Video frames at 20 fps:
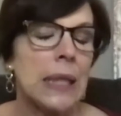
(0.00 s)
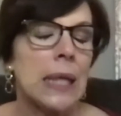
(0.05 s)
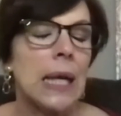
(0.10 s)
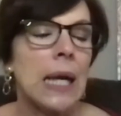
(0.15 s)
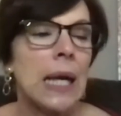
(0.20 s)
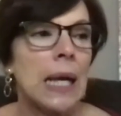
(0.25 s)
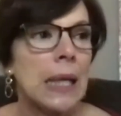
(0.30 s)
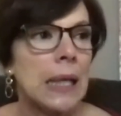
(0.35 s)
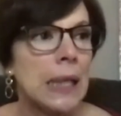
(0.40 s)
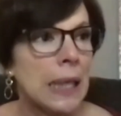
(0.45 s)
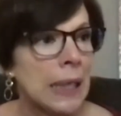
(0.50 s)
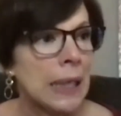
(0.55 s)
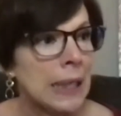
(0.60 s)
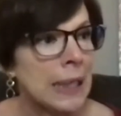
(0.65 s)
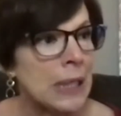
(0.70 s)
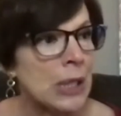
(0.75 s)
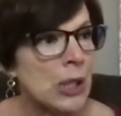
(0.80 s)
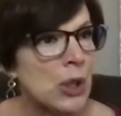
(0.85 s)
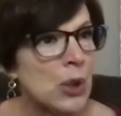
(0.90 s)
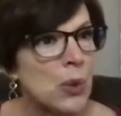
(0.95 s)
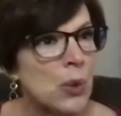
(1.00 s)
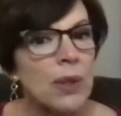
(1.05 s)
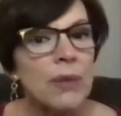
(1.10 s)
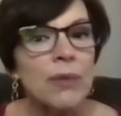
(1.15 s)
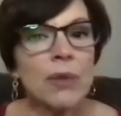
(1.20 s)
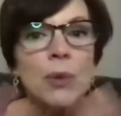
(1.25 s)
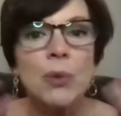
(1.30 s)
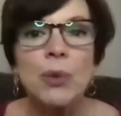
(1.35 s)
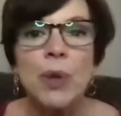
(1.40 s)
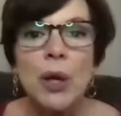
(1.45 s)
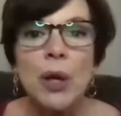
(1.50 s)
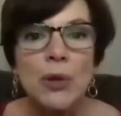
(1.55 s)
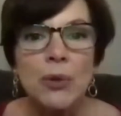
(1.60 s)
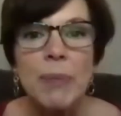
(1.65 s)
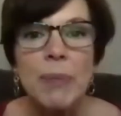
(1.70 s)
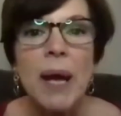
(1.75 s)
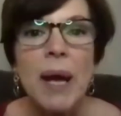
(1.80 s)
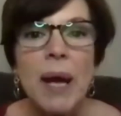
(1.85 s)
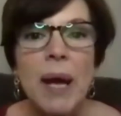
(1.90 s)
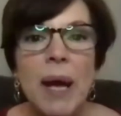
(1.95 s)
It's sort of a
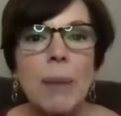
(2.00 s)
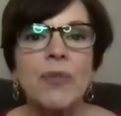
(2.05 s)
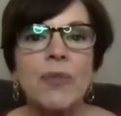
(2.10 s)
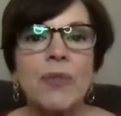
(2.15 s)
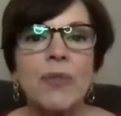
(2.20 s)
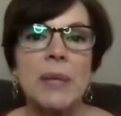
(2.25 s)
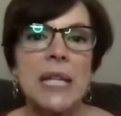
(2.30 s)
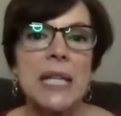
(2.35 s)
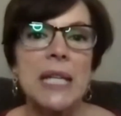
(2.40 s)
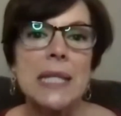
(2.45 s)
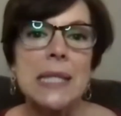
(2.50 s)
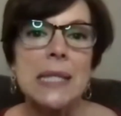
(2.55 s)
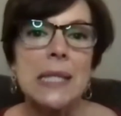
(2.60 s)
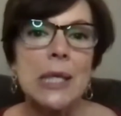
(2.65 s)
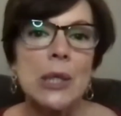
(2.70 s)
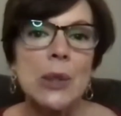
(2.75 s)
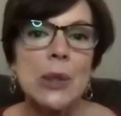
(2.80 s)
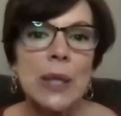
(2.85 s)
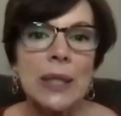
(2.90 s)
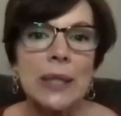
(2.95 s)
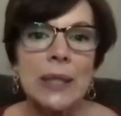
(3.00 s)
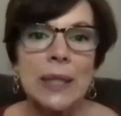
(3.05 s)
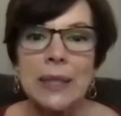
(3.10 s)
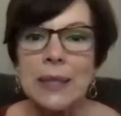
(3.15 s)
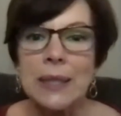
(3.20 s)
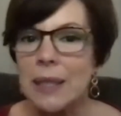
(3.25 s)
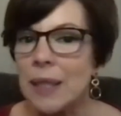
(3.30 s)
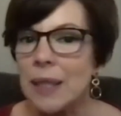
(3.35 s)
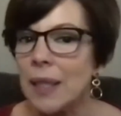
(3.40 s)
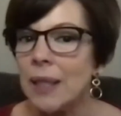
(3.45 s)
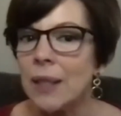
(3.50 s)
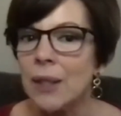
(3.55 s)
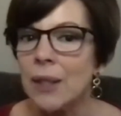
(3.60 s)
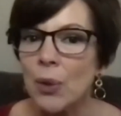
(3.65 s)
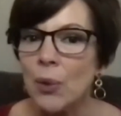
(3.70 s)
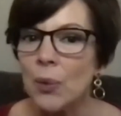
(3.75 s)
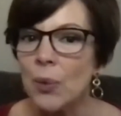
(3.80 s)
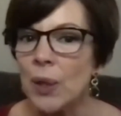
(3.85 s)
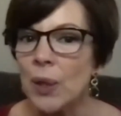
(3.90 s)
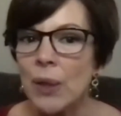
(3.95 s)
roadmap for me, so I like to kind of
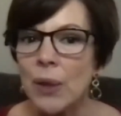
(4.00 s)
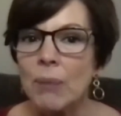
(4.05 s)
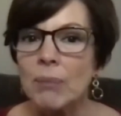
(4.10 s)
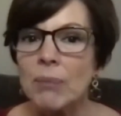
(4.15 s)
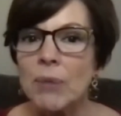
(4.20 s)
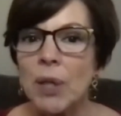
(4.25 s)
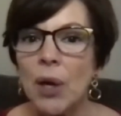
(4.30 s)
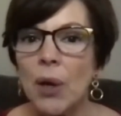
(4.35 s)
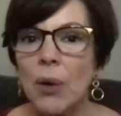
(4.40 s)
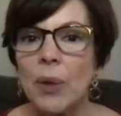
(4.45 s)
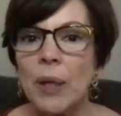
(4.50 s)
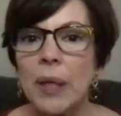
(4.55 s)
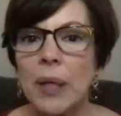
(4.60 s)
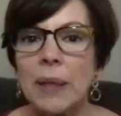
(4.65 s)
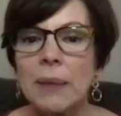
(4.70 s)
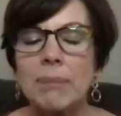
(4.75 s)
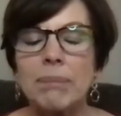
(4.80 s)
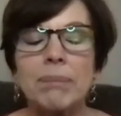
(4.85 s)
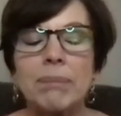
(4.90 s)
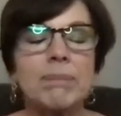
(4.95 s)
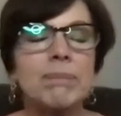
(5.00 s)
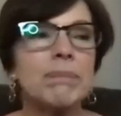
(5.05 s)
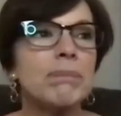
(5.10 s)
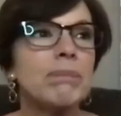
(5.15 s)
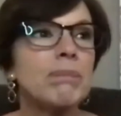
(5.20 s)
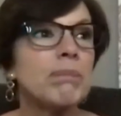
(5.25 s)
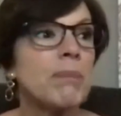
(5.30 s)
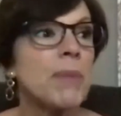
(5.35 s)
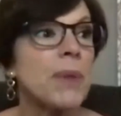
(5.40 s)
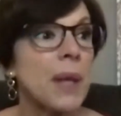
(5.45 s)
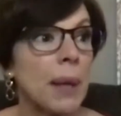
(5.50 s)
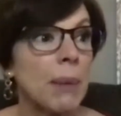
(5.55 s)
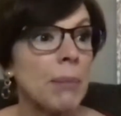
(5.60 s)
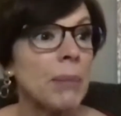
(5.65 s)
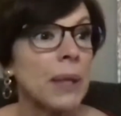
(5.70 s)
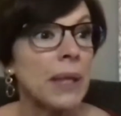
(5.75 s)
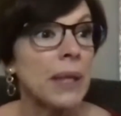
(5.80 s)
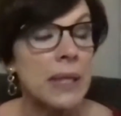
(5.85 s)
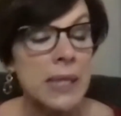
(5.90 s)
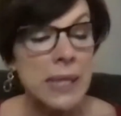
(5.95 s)
know where I'm going. That
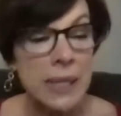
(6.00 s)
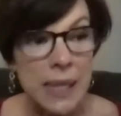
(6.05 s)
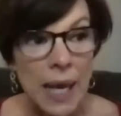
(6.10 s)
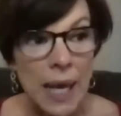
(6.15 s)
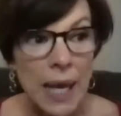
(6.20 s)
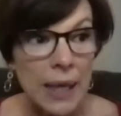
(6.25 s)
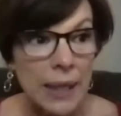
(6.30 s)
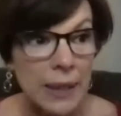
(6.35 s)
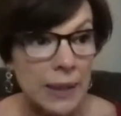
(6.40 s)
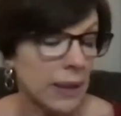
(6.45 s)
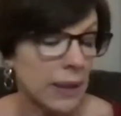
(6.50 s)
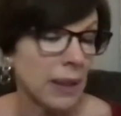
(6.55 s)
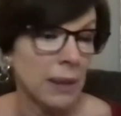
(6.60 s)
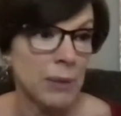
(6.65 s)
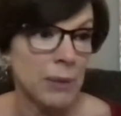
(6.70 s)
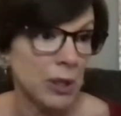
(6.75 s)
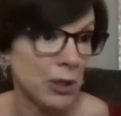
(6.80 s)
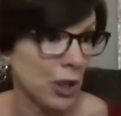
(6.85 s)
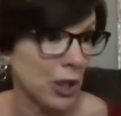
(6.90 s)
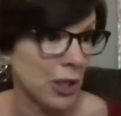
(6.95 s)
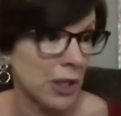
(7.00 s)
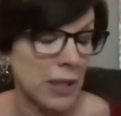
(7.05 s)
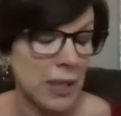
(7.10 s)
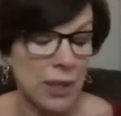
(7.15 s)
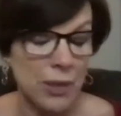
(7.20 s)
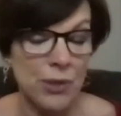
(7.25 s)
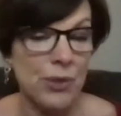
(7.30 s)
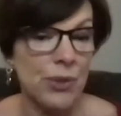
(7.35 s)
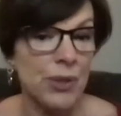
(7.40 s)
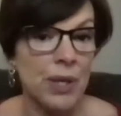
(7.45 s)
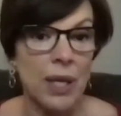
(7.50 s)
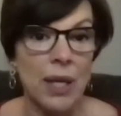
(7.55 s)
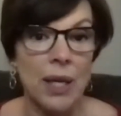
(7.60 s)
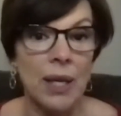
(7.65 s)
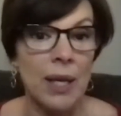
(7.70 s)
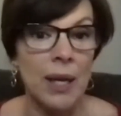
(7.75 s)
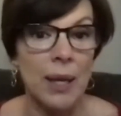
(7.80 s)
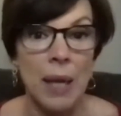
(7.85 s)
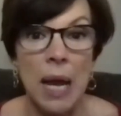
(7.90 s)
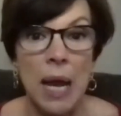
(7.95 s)
being said, and just
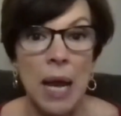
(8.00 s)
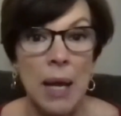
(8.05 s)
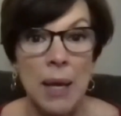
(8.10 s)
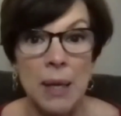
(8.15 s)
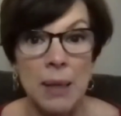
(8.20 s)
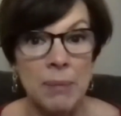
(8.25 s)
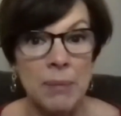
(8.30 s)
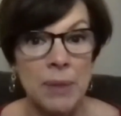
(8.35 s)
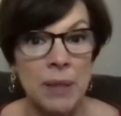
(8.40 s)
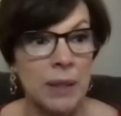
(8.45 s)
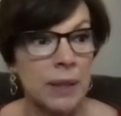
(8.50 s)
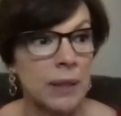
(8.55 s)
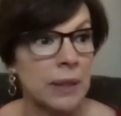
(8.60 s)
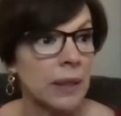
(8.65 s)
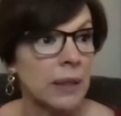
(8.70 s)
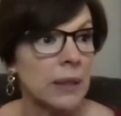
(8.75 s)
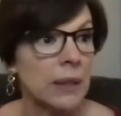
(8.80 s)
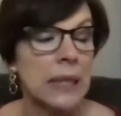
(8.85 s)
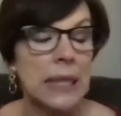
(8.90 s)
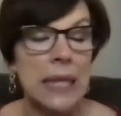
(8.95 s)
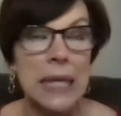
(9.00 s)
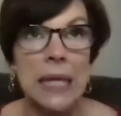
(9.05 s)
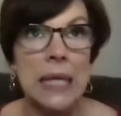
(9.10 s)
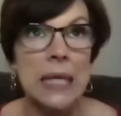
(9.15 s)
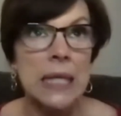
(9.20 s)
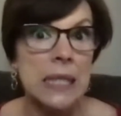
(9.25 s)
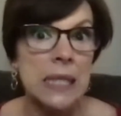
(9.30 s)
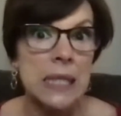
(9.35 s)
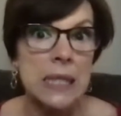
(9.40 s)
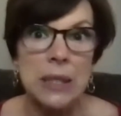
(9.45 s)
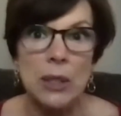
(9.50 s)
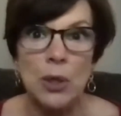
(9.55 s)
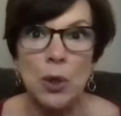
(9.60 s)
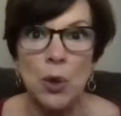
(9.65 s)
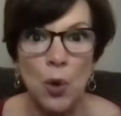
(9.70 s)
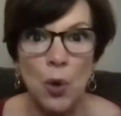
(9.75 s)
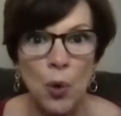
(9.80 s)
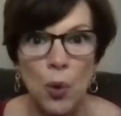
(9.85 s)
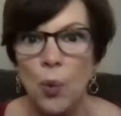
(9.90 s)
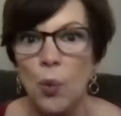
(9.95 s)
yesterday, I am in the last
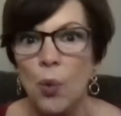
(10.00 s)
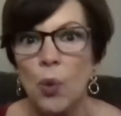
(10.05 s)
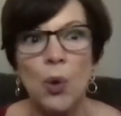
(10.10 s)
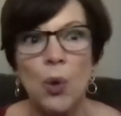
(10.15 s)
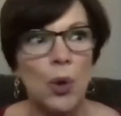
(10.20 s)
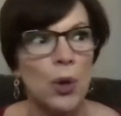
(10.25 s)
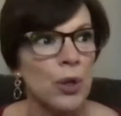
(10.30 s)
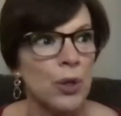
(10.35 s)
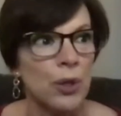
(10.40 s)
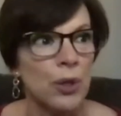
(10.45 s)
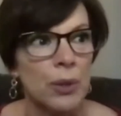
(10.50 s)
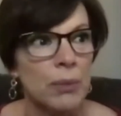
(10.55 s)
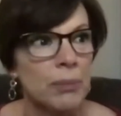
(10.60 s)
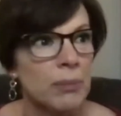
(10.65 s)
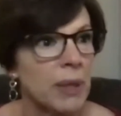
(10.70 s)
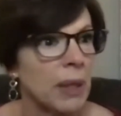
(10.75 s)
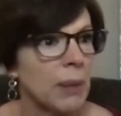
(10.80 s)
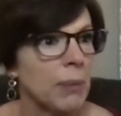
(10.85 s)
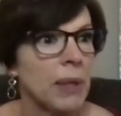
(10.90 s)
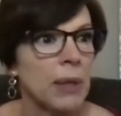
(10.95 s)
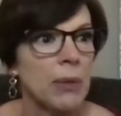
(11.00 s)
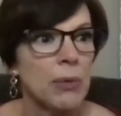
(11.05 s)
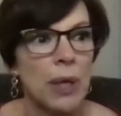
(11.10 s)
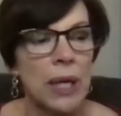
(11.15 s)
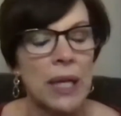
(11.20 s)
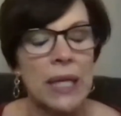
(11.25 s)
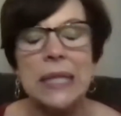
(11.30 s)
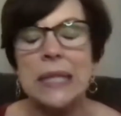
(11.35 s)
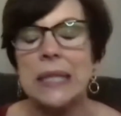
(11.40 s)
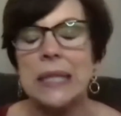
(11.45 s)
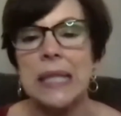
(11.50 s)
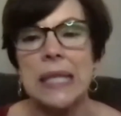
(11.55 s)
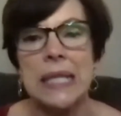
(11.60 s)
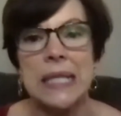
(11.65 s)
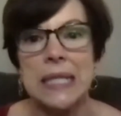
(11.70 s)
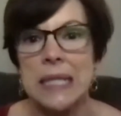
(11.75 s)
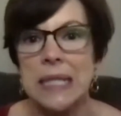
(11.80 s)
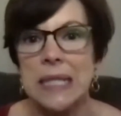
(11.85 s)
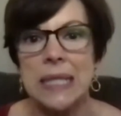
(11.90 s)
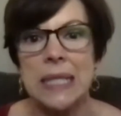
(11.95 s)
quarter, maybe writing the
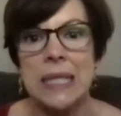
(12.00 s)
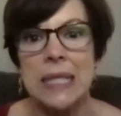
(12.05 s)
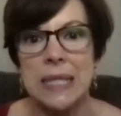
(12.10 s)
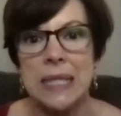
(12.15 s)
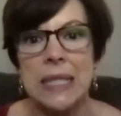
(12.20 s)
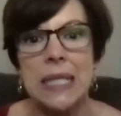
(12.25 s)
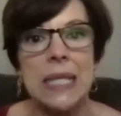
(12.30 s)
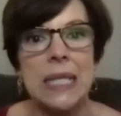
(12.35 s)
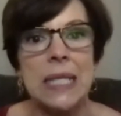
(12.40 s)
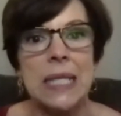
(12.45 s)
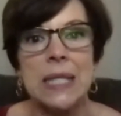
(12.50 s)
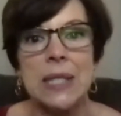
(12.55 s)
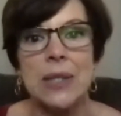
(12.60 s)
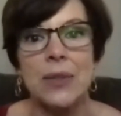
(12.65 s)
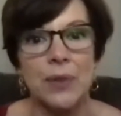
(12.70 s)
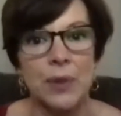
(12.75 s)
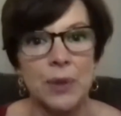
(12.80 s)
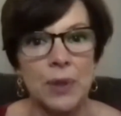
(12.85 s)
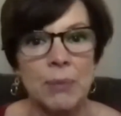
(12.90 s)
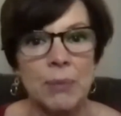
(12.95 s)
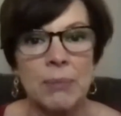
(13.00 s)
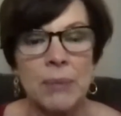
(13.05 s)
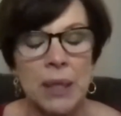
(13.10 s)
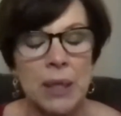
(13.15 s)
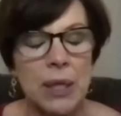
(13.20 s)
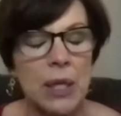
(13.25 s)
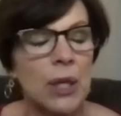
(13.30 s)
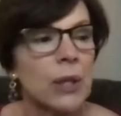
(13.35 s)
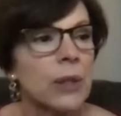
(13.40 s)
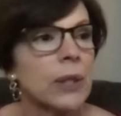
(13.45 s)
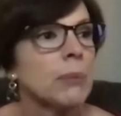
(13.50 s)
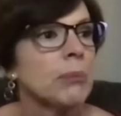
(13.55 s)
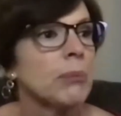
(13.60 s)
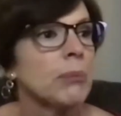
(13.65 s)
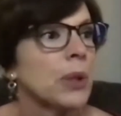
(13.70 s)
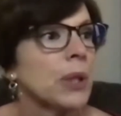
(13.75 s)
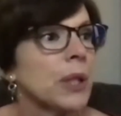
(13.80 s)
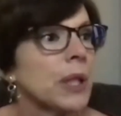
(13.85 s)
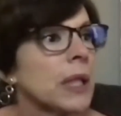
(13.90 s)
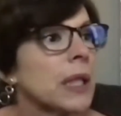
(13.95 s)
last 6 scenes of my current
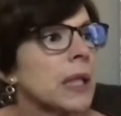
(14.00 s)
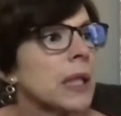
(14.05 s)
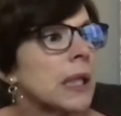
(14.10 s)
book,